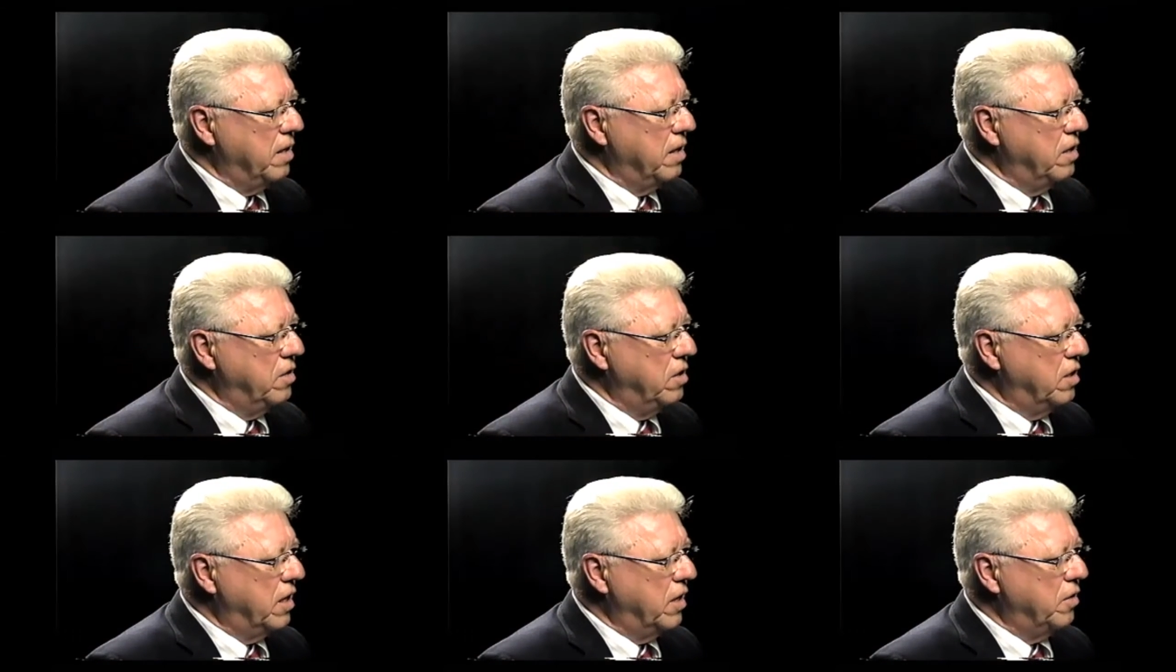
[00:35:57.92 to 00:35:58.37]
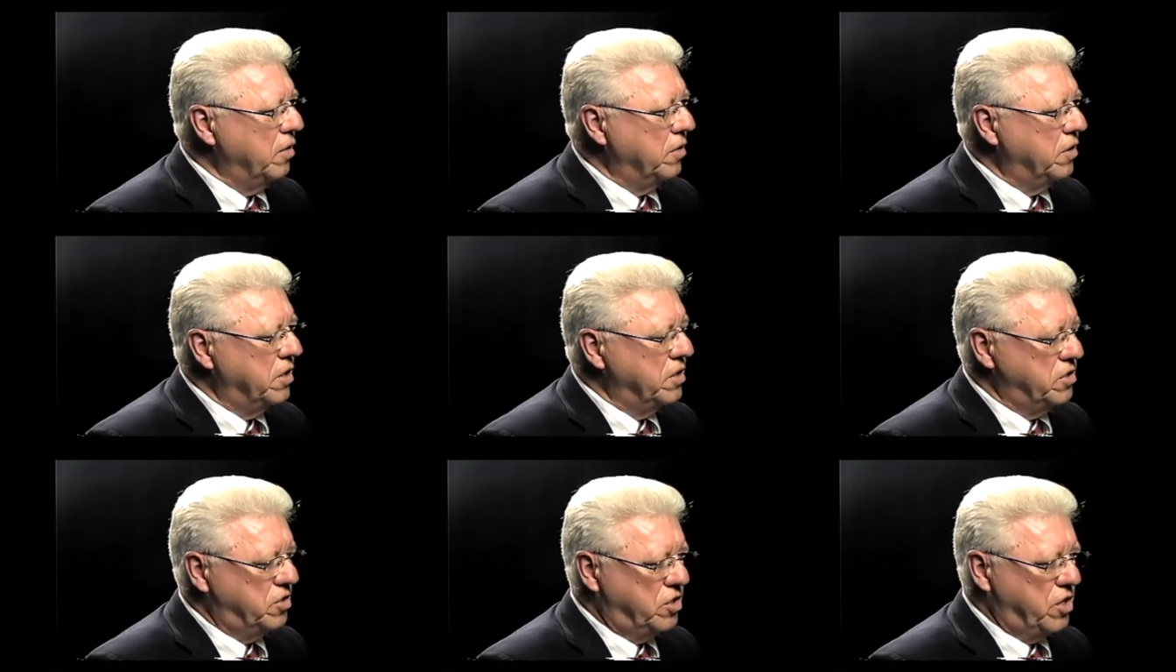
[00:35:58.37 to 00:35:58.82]
and you got your
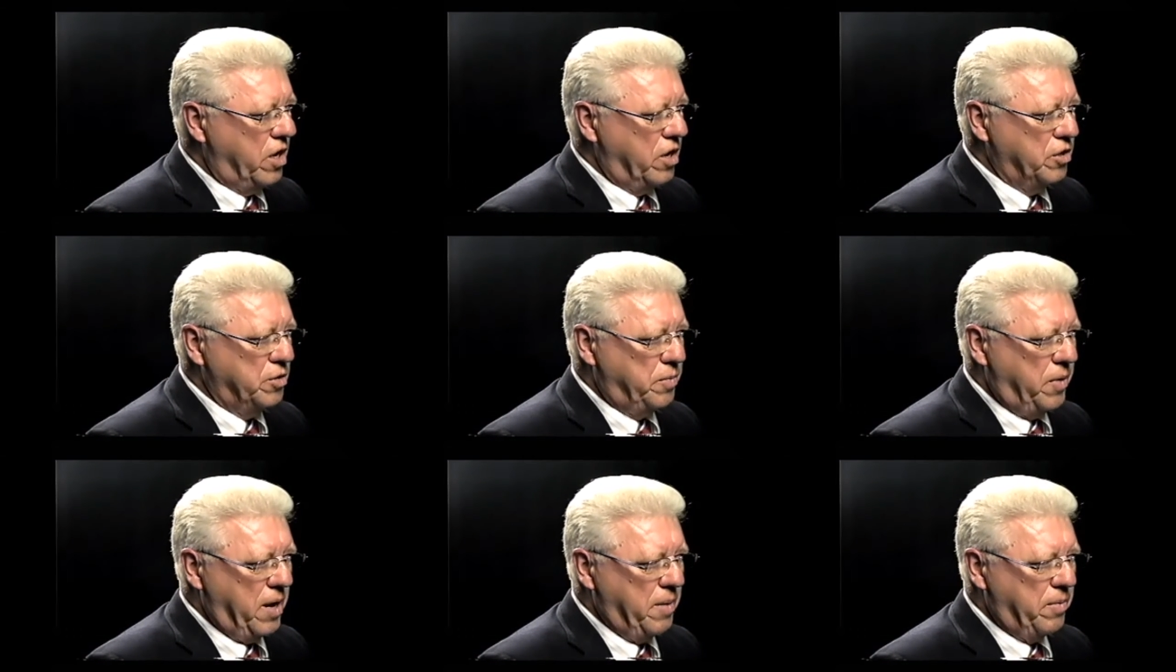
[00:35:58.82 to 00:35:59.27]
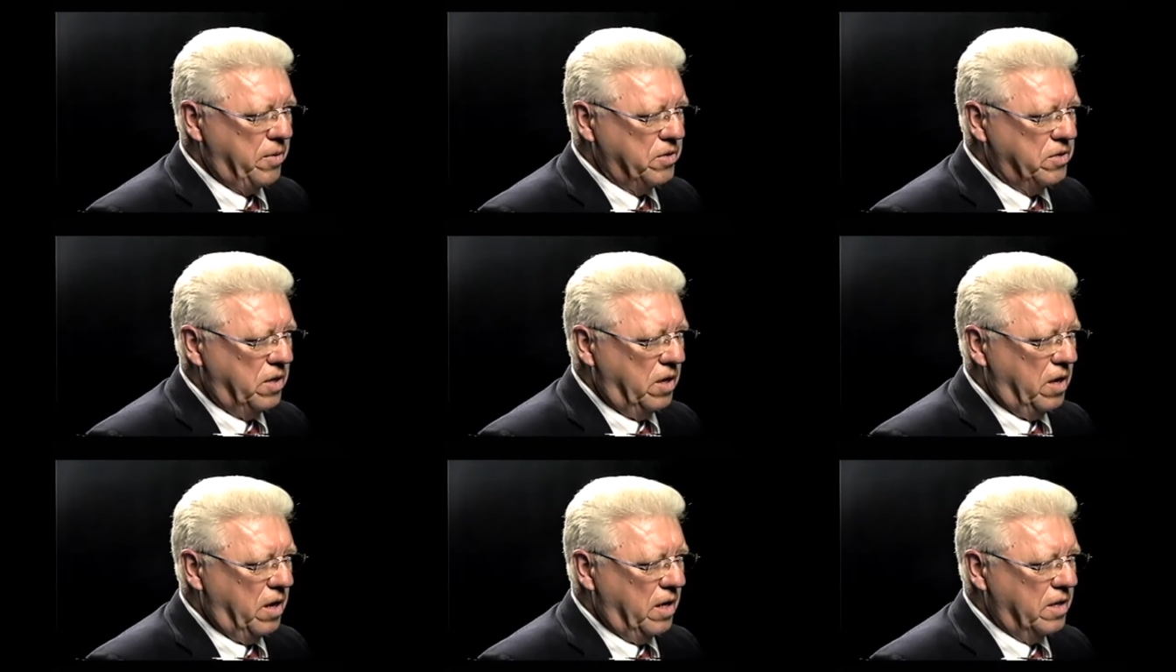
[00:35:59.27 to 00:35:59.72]
discharge papers
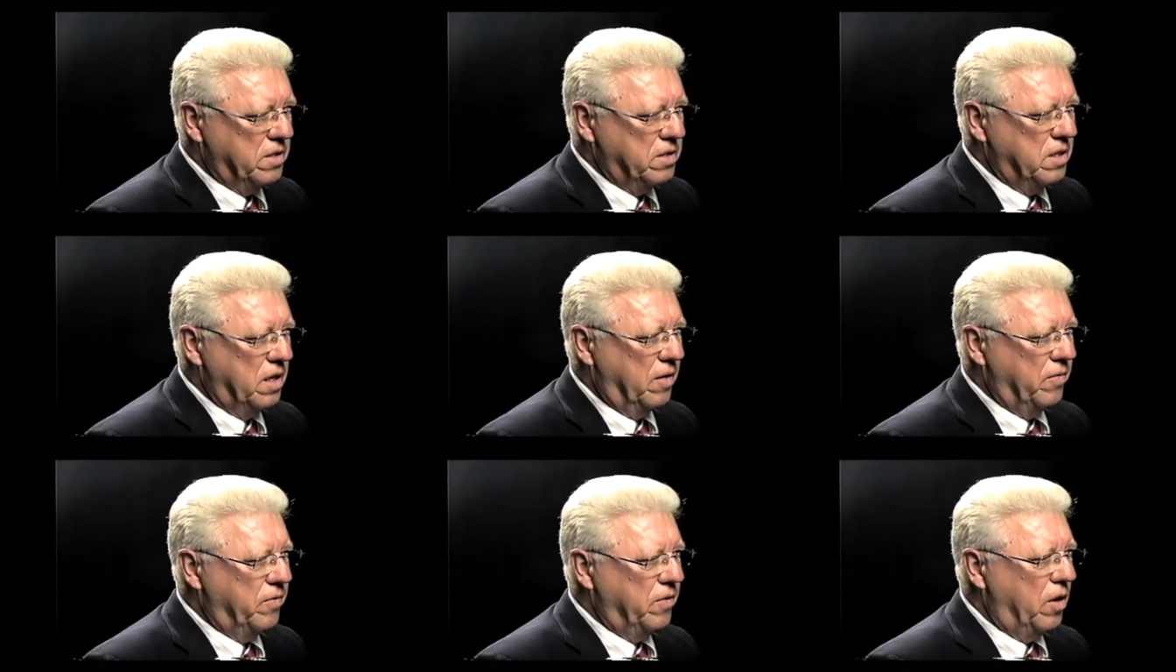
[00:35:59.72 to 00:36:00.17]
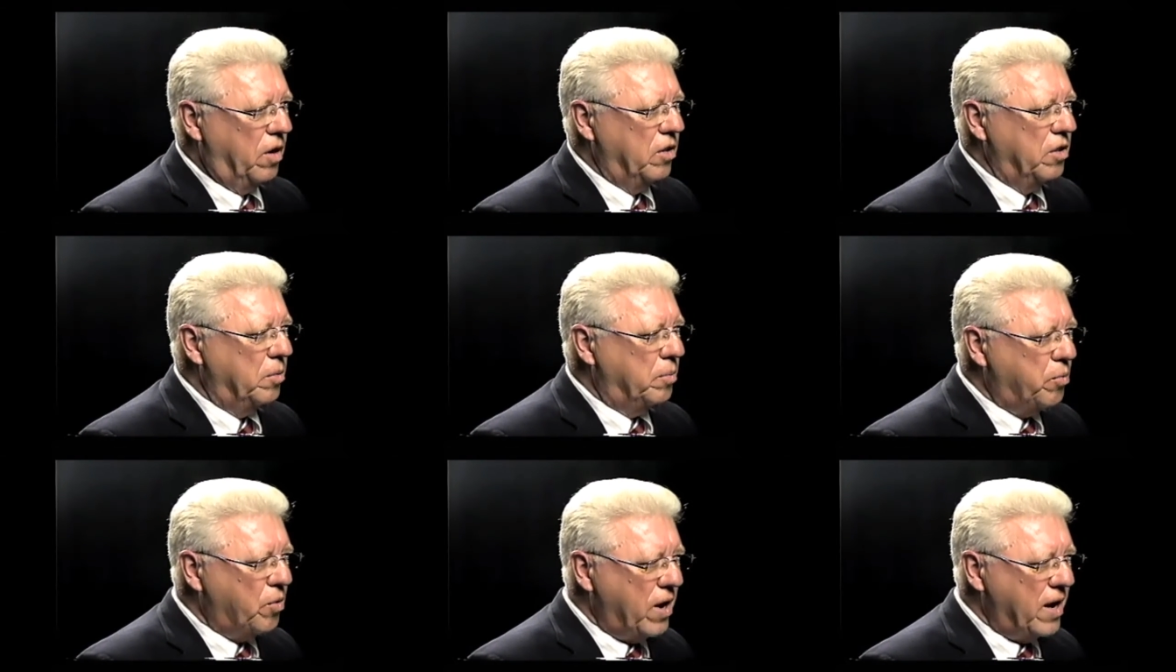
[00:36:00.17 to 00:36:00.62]
and all that stuff, all
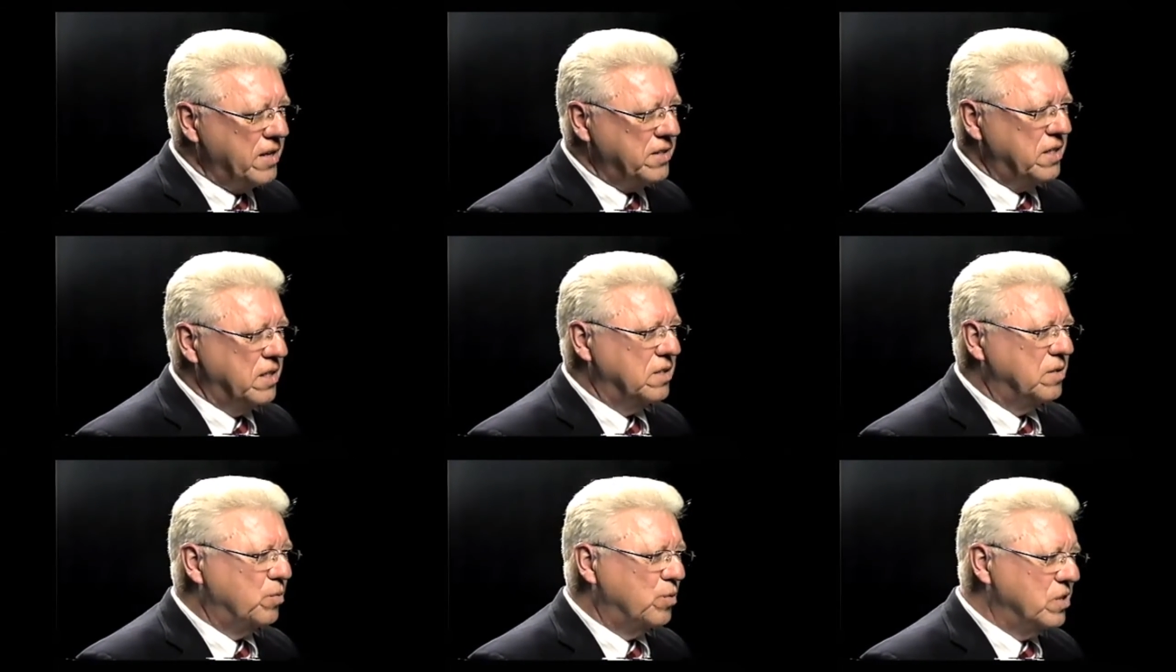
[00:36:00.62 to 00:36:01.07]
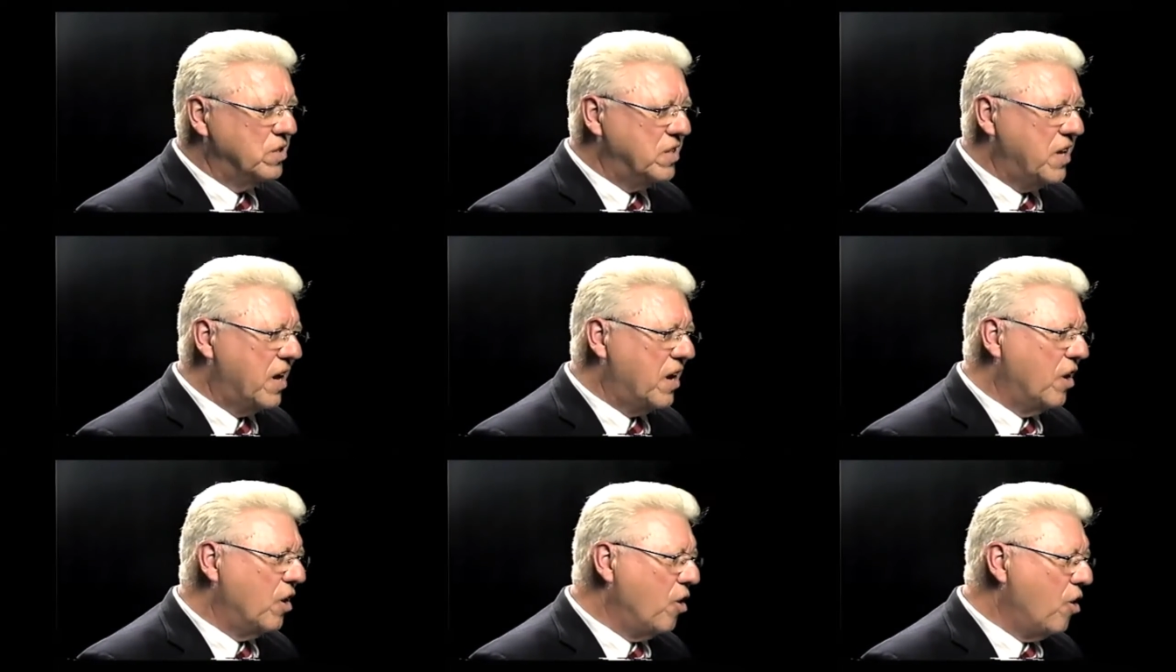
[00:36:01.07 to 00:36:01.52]
the process, was
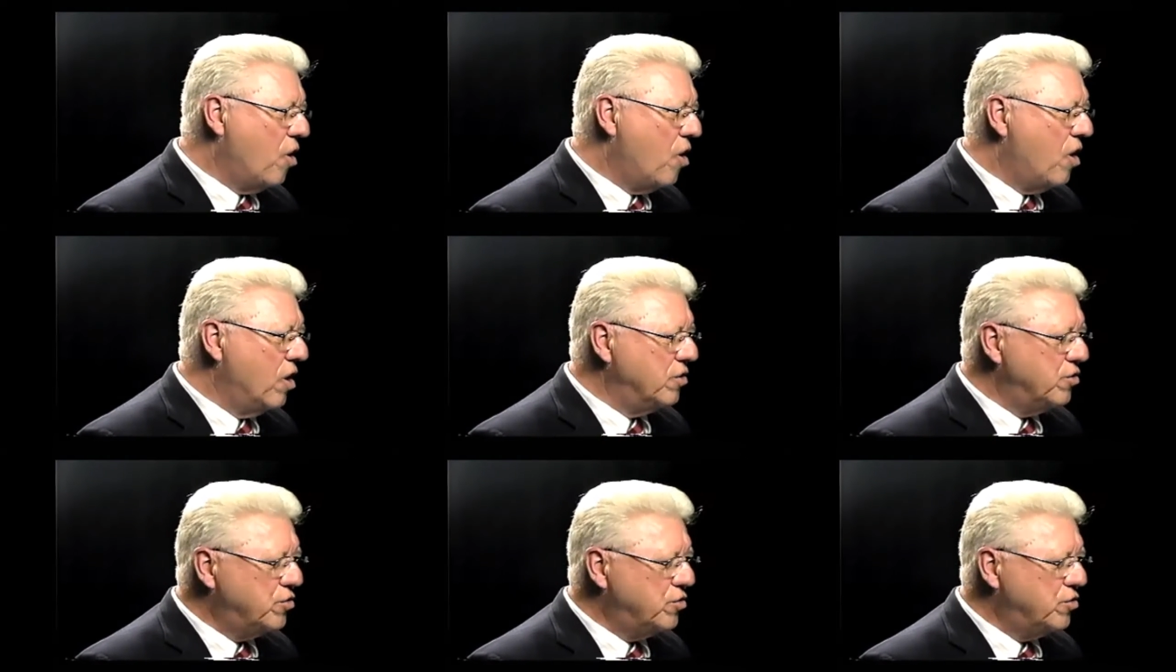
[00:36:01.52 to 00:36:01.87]
that a long,